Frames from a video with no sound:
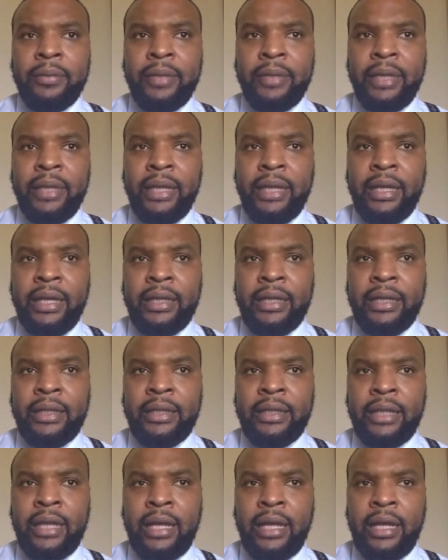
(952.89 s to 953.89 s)

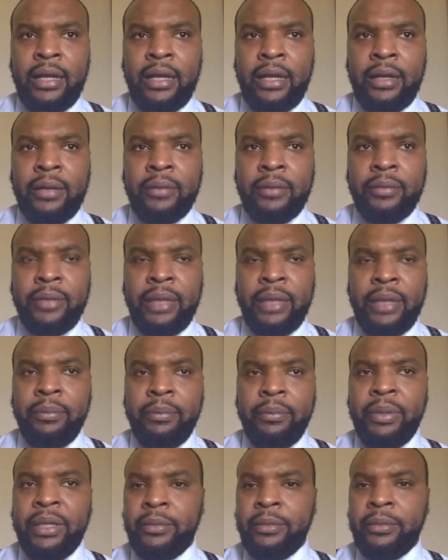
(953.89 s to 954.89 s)
and
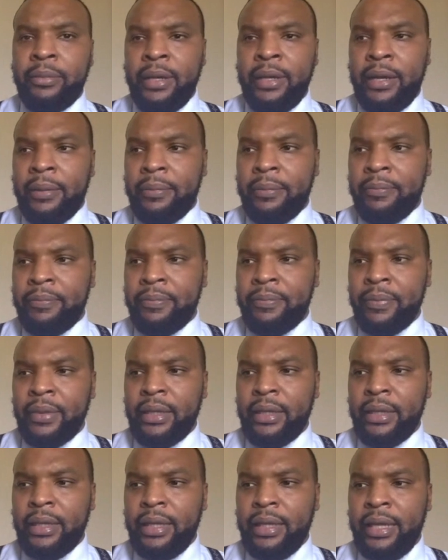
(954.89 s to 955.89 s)
beat him up
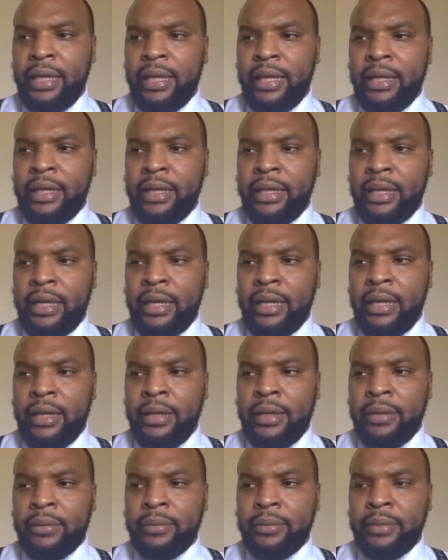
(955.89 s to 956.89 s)
and
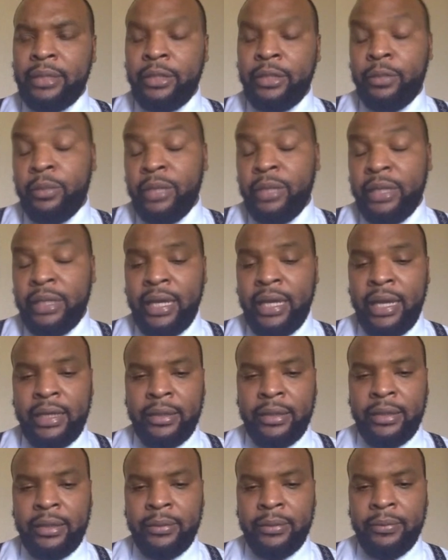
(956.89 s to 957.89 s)

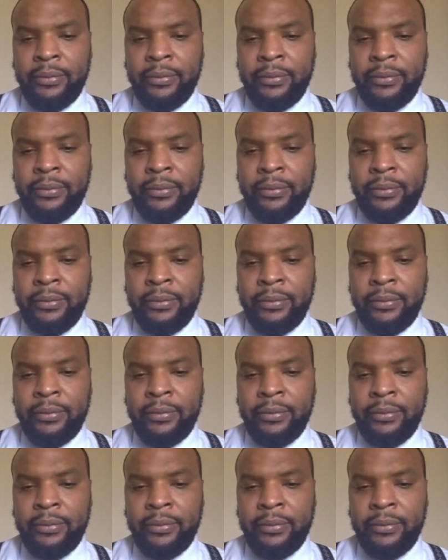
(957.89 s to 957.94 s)
humiliated him.